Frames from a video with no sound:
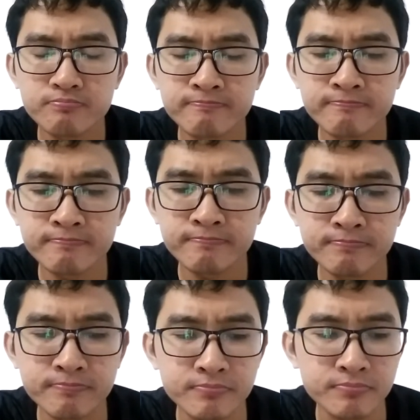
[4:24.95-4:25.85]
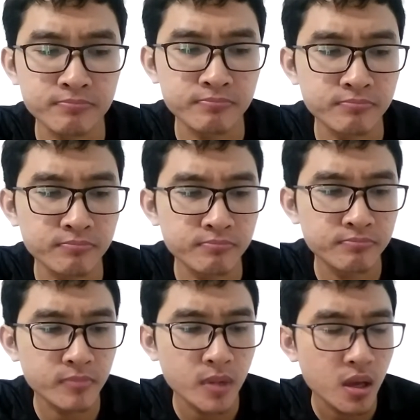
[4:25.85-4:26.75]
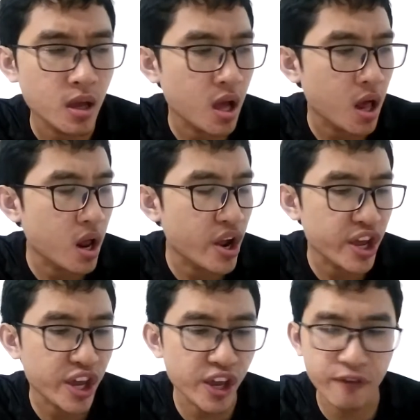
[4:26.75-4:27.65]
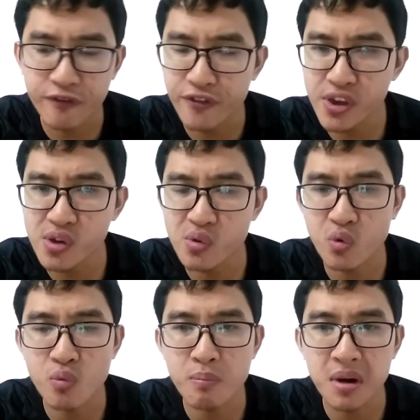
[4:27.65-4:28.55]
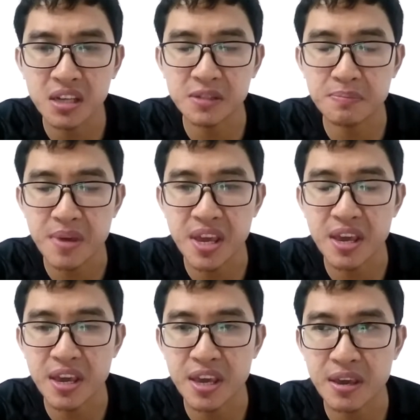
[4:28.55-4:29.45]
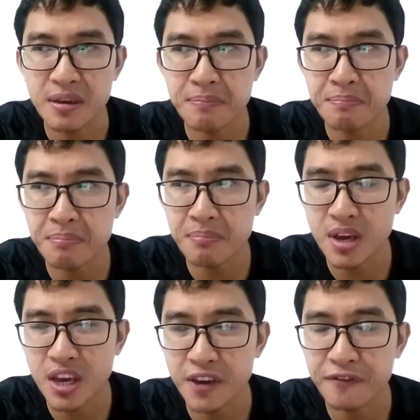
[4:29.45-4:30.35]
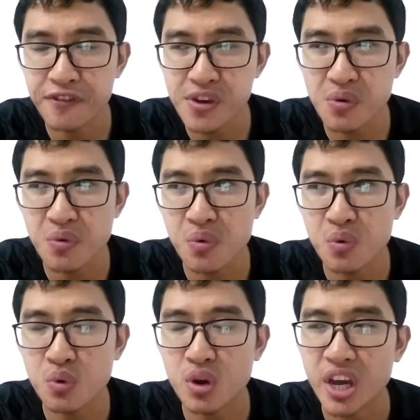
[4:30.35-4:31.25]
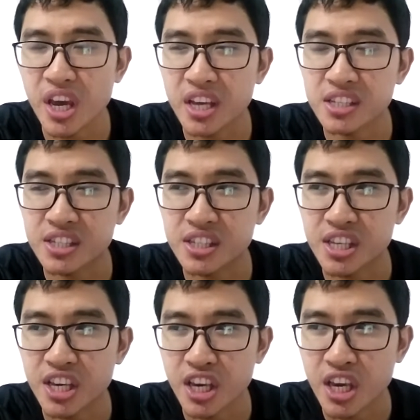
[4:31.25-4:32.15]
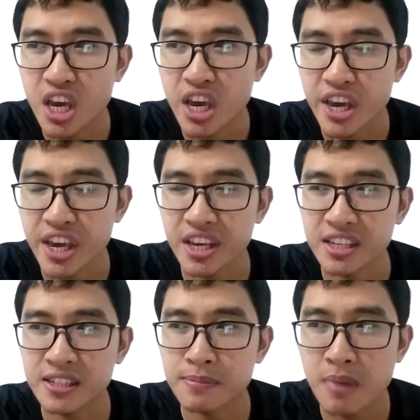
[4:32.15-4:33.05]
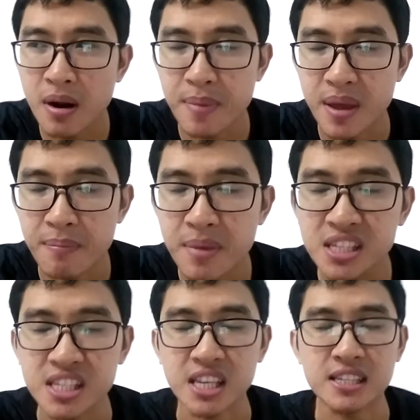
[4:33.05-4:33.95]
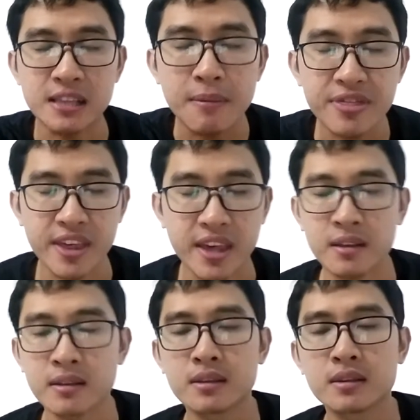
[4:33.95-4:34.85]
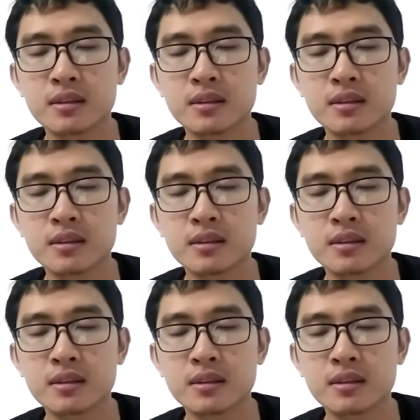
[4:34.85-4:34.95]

Mm, he feel must be he feels he must be missing something.